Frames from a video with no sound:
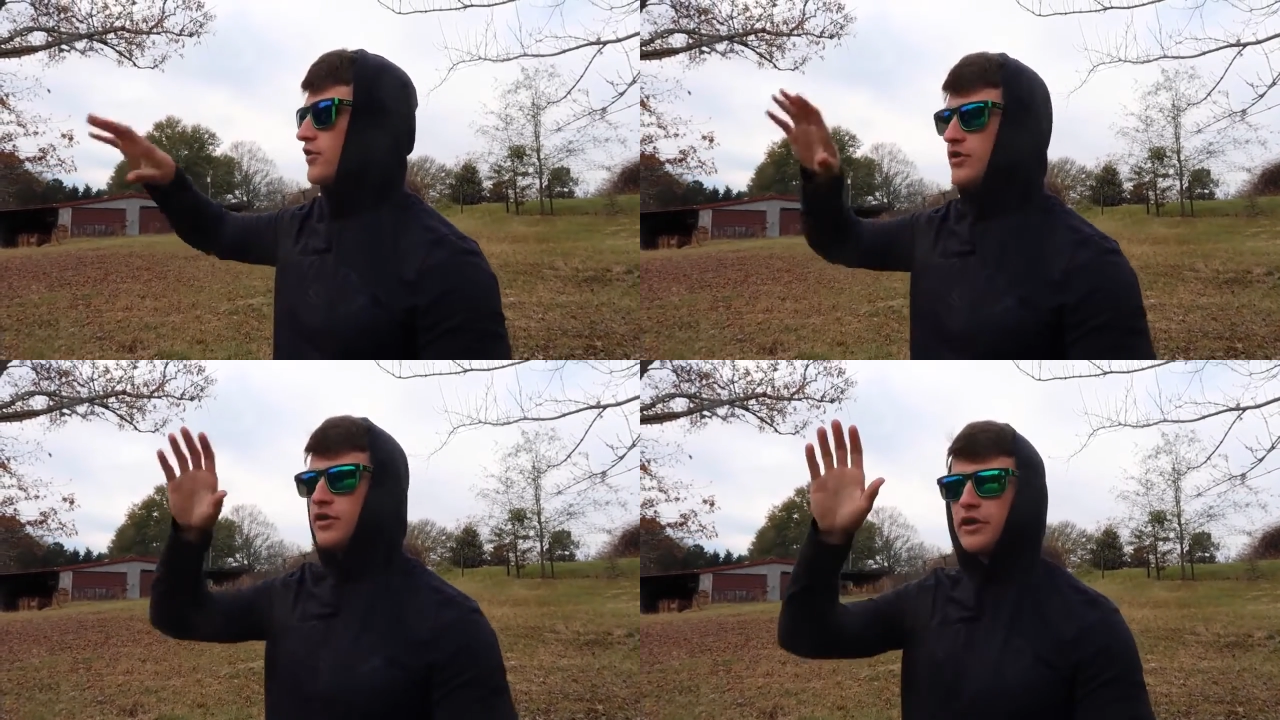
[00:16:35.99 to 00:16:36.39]

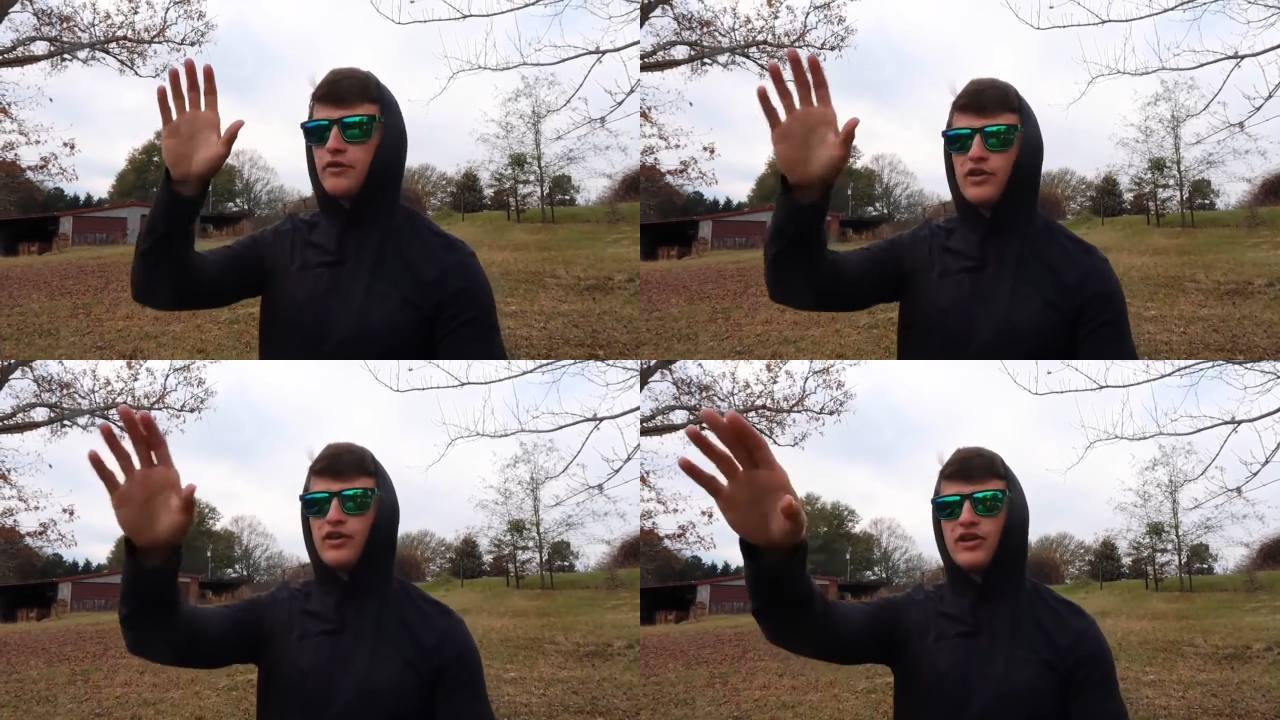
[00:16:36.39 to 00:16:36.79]
You're looking
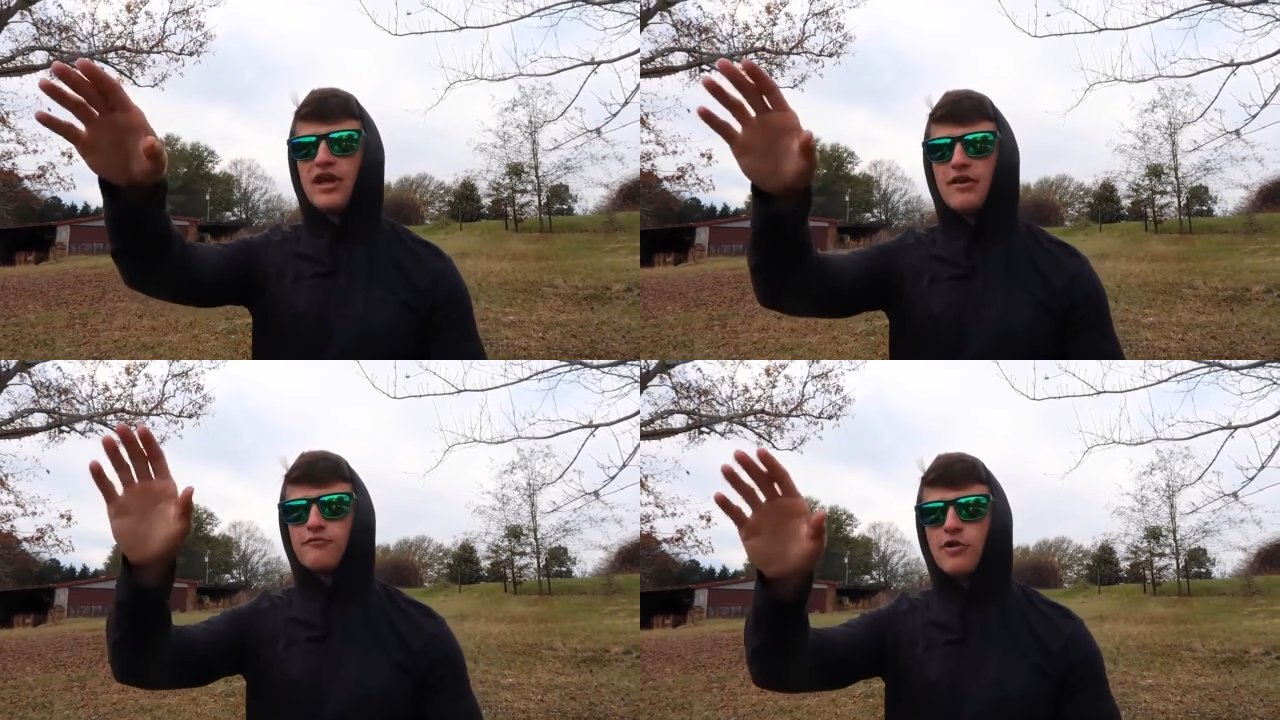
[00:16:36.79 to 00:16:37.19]
over here, you
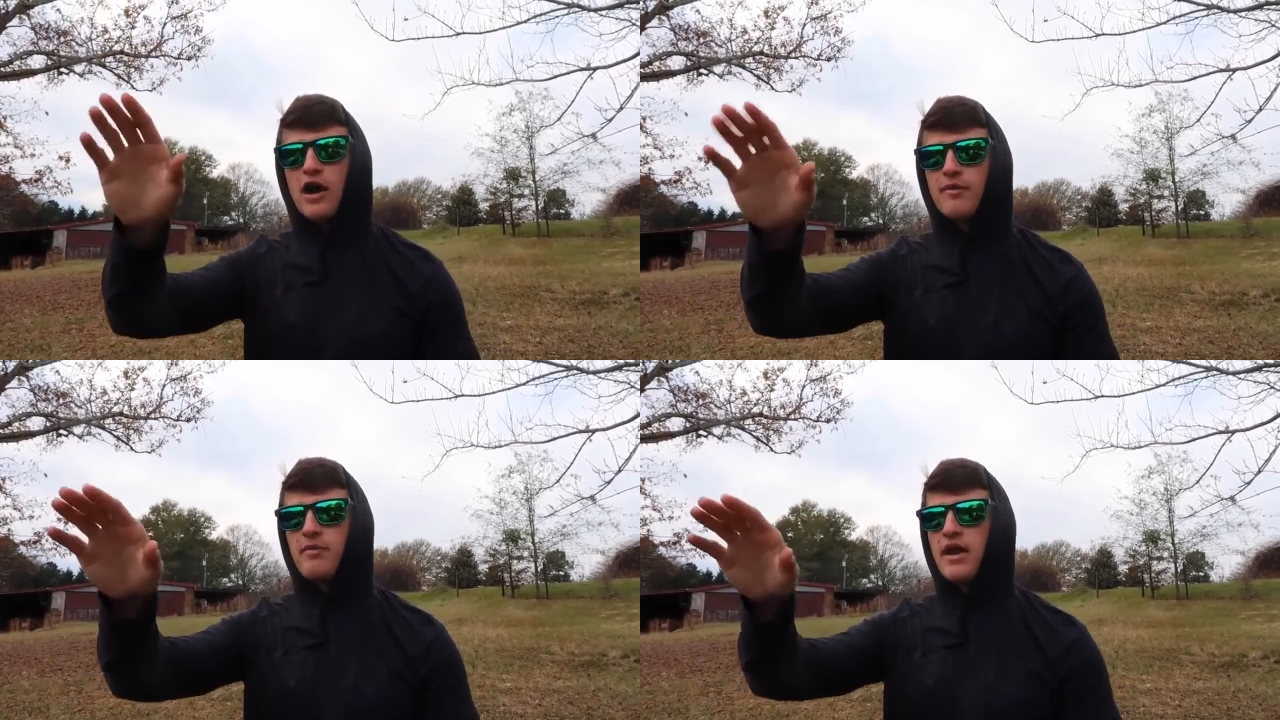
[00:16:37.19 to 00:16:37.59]
got a
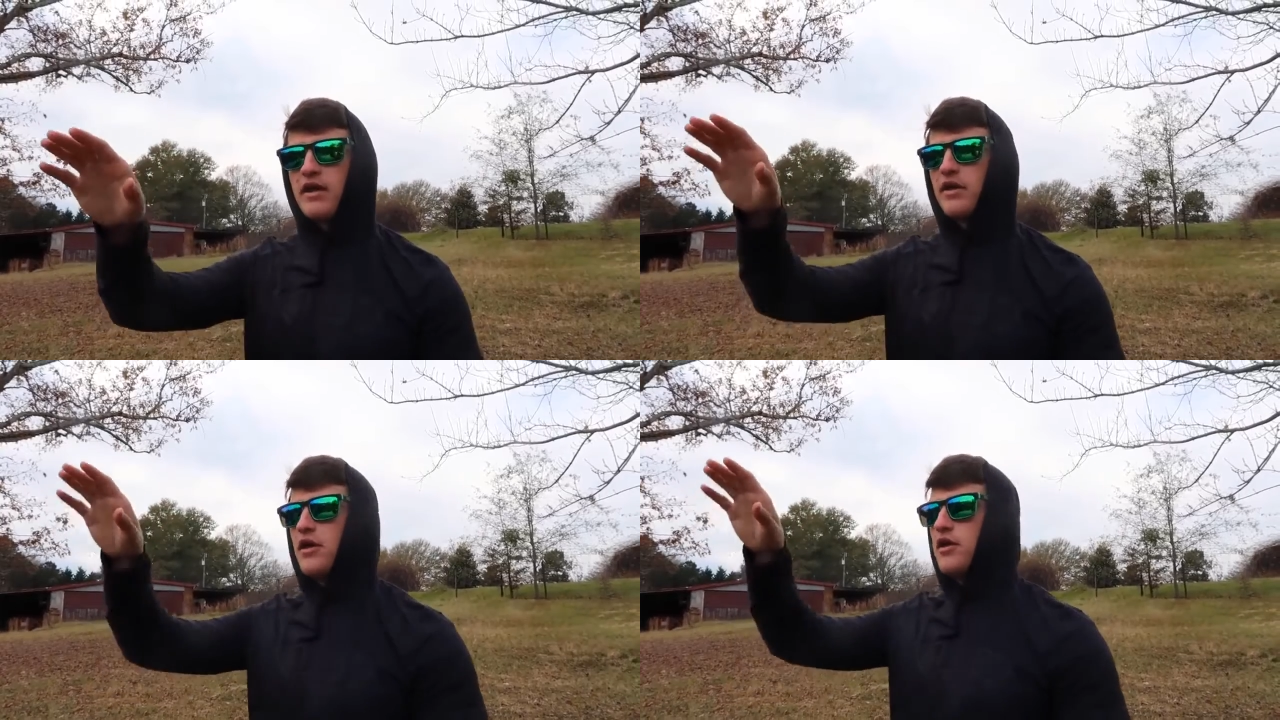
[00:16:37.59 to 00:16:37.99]
rock bank.